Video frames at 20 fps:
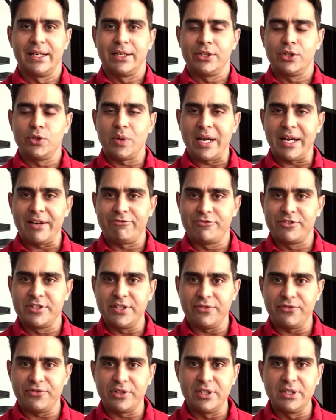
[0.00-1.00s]
you have
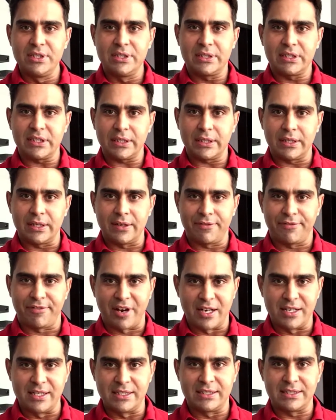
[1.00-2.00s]
different
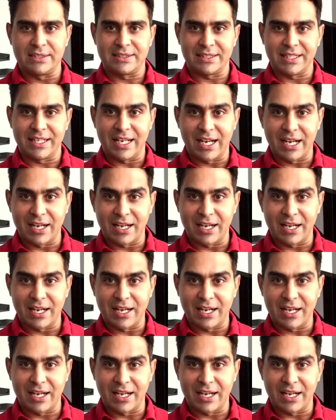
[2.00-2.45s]
funds